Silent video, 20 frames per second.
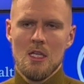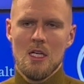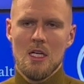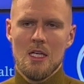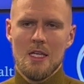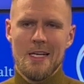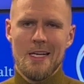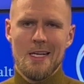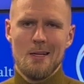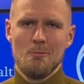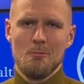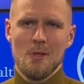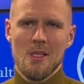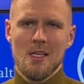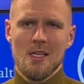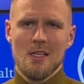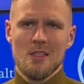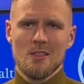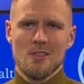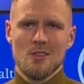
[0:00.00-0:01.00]
and, and play
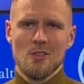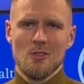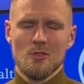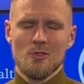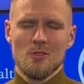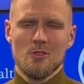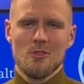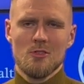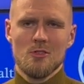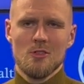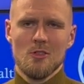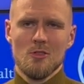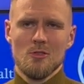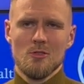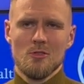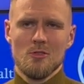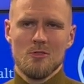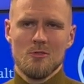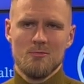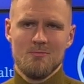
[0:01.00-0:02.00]
against those
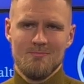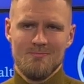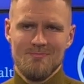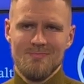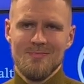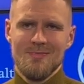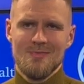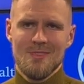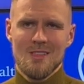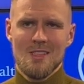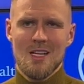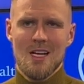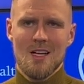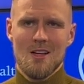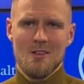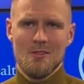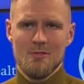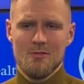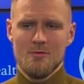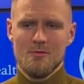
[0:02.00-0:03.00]
those kind
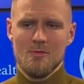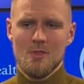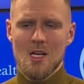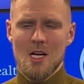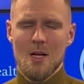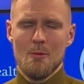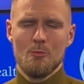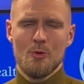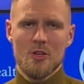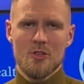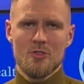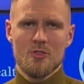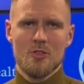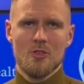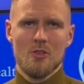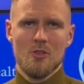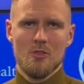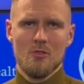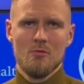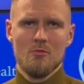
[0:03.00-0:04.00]
of high
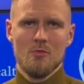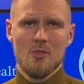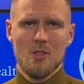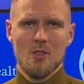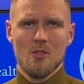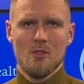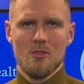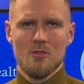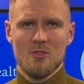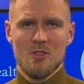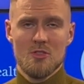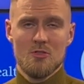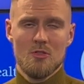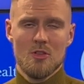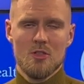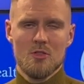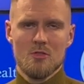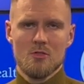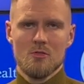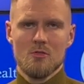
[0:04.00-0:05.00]
pressure you know
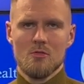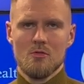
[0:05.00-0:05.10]
situations.